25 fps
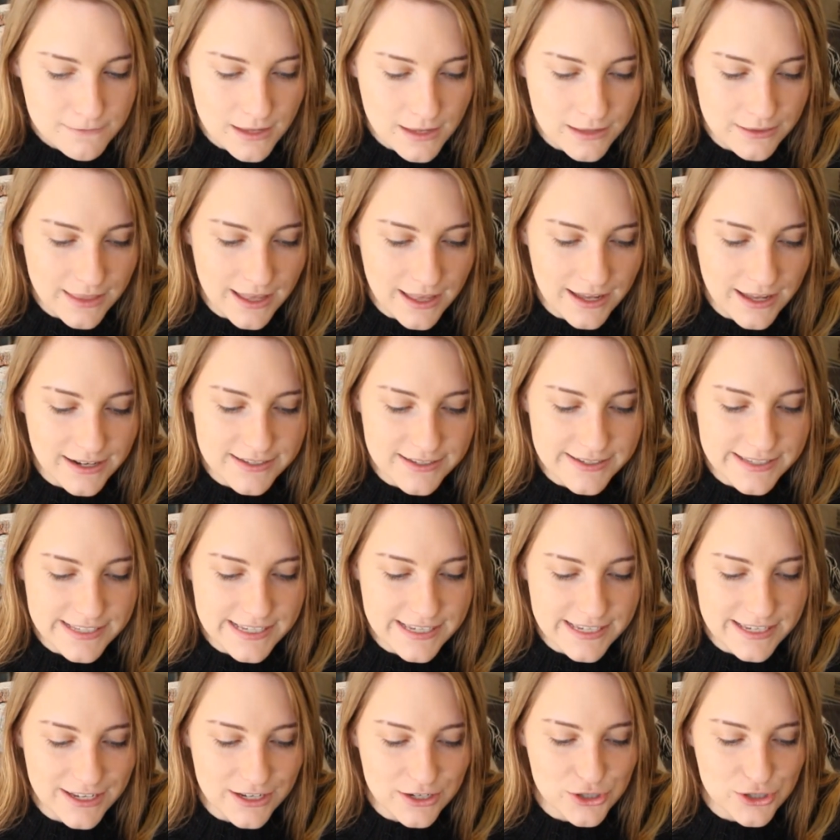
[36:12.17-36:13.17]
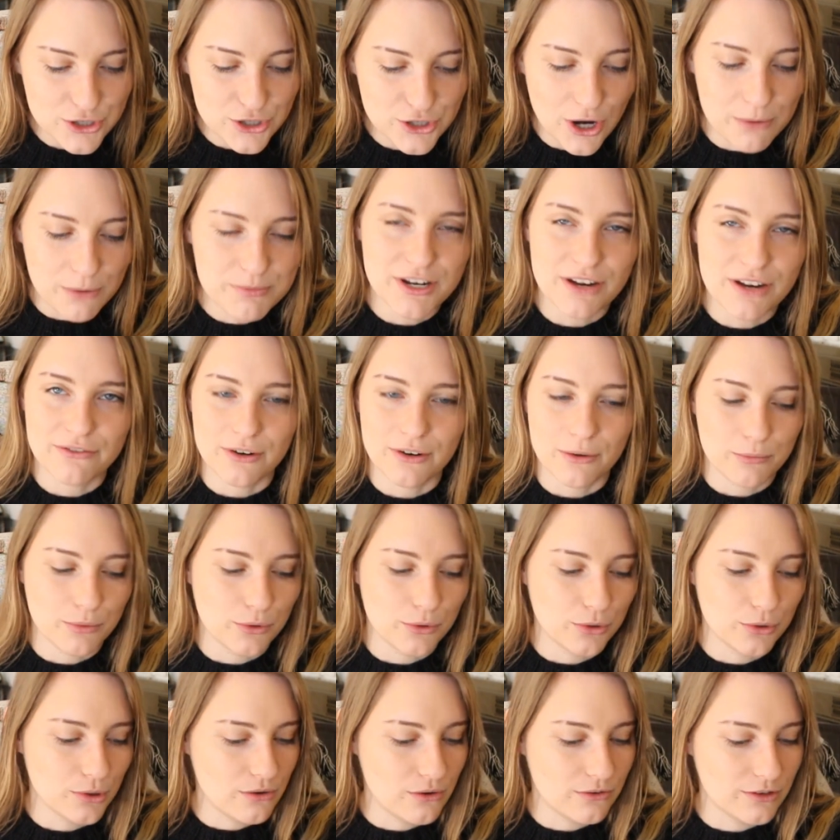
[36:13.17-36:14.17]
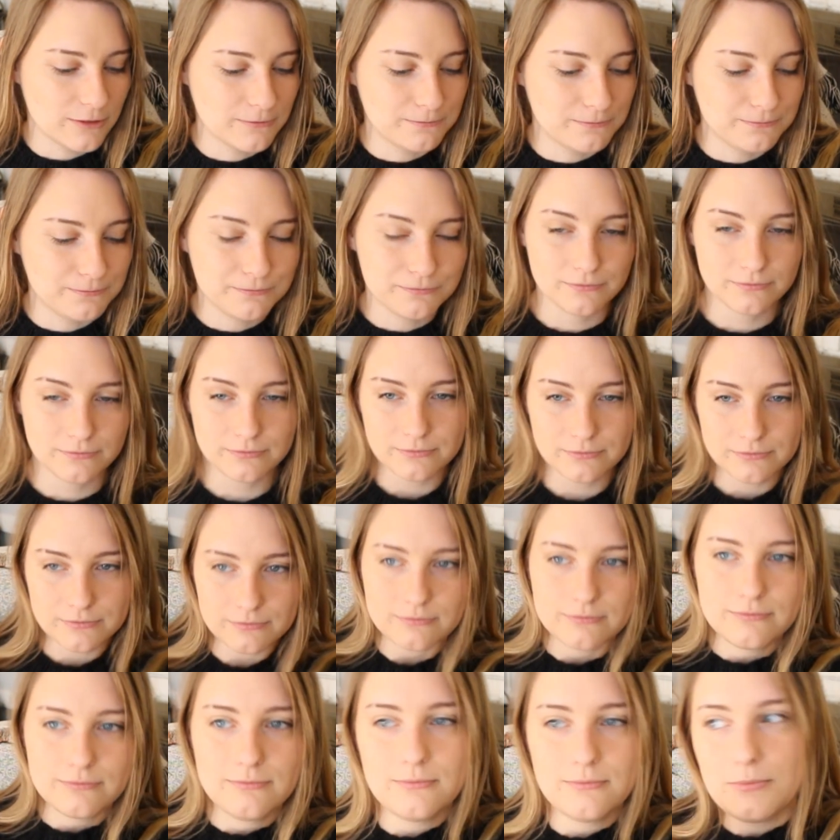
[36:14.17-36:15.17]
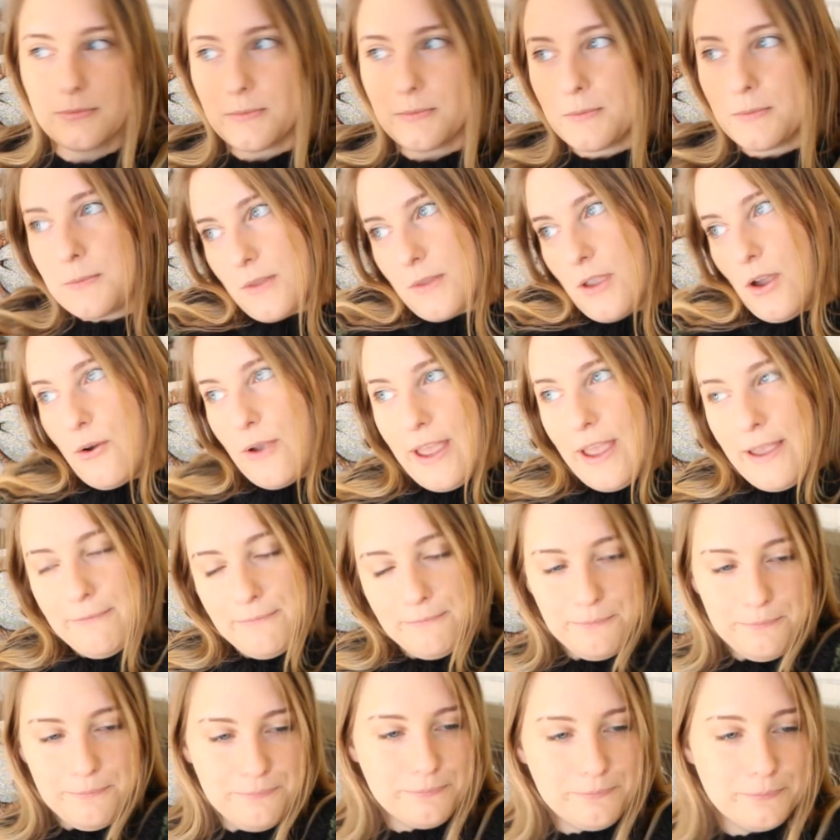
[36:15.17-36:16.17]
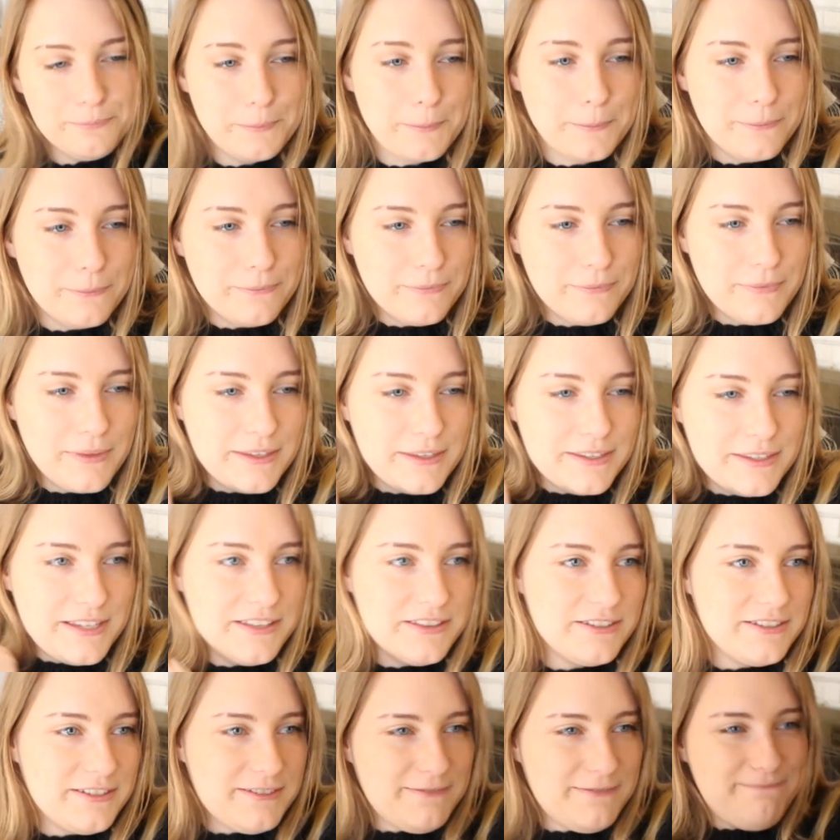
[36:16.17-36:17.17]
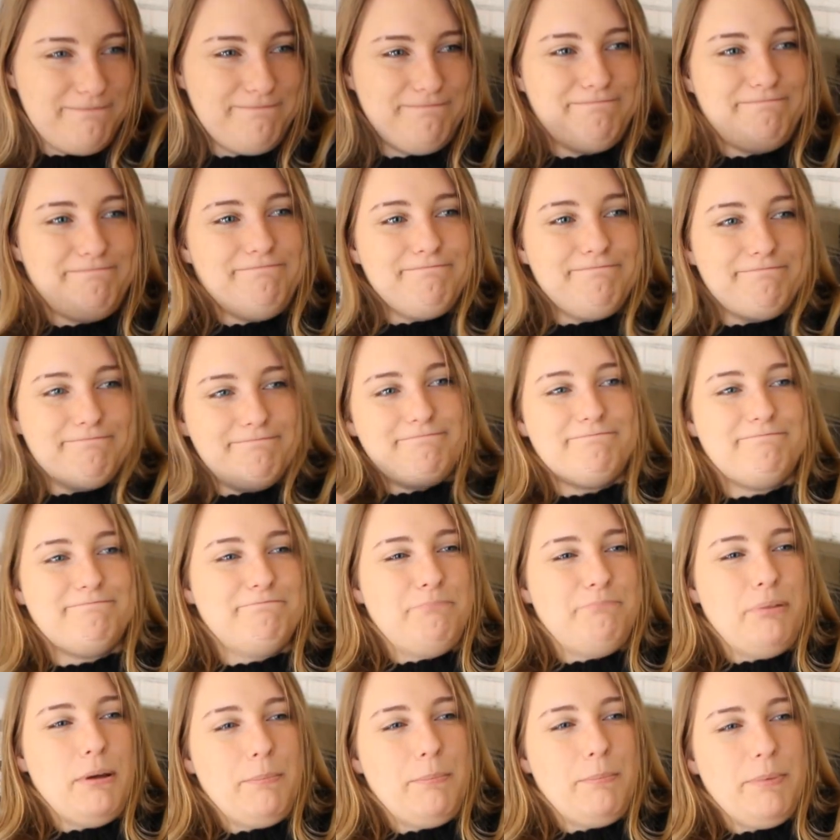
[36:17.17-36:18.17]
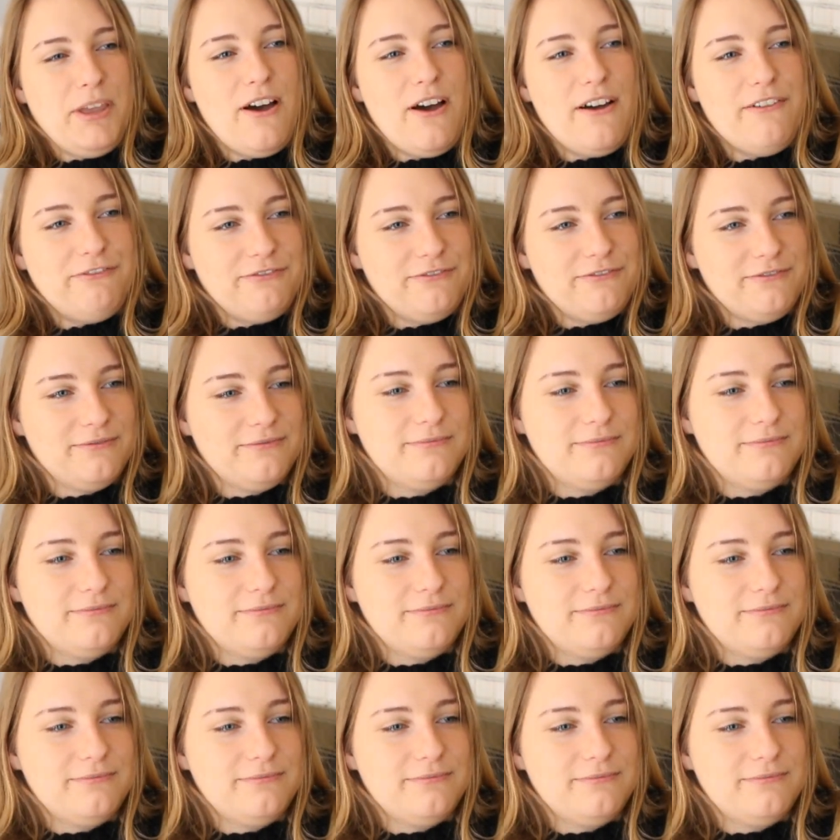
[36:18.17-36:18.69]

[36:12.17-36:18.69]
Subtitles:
That is the sharp chevron pullover. Okay, take this puppy off.